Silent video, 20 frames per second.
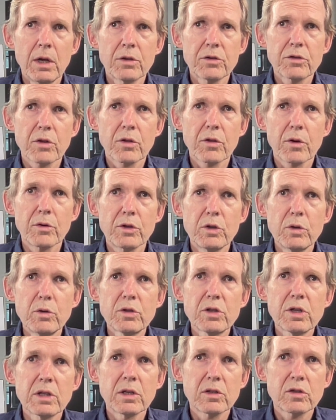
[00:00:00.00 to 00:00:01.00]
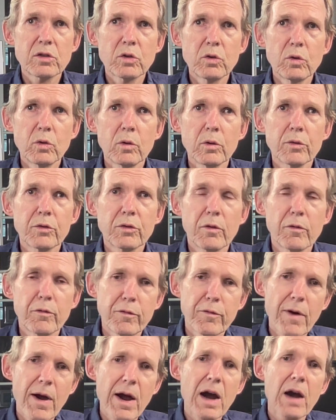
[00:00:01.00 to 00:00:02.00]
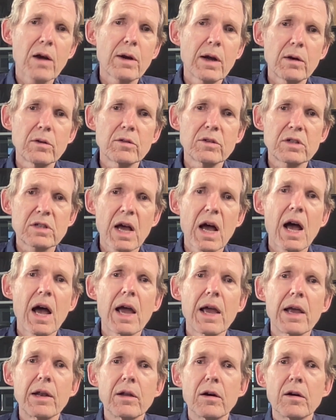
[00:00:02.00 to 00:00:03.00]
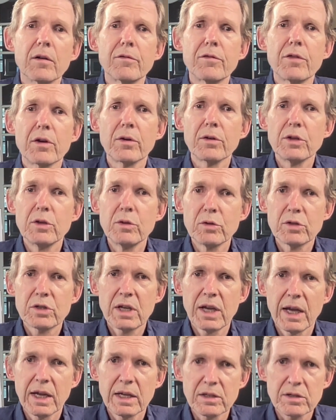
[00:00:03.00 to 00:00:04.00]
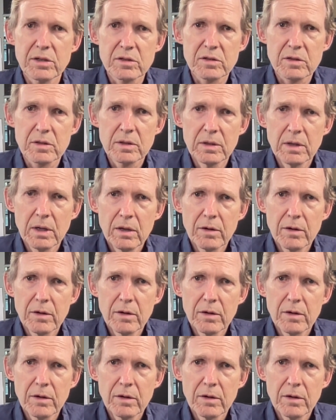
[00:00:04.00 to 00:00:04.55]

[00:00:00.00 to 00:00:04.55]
So they're using the tools far outside of their use cases,